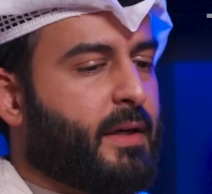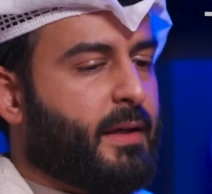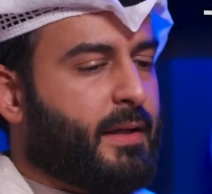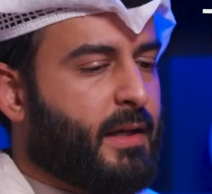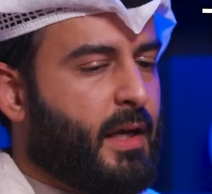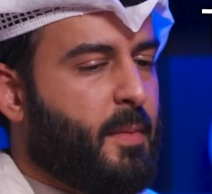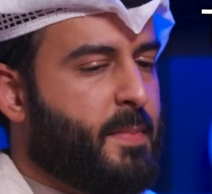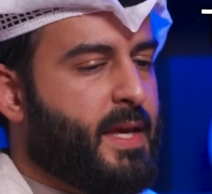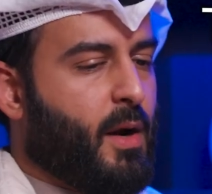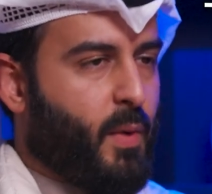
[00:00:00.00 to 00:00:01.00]
there gotta
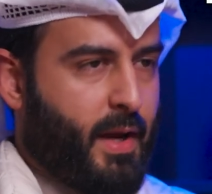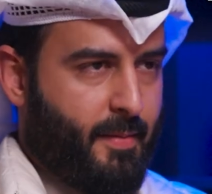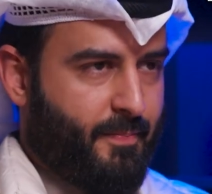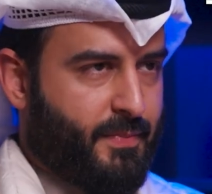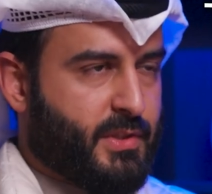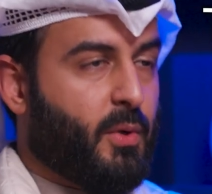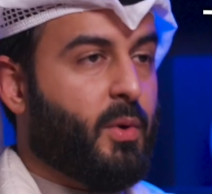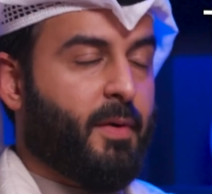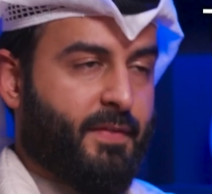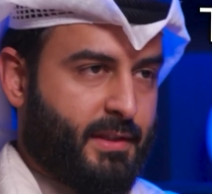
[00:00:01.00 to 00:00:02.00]
be a way. So
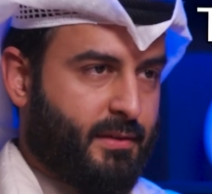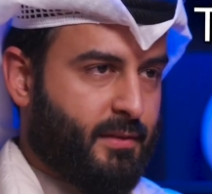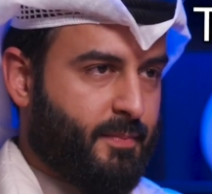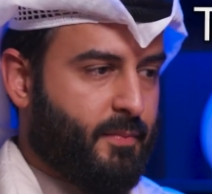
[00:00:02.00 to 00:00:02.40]
we pivoted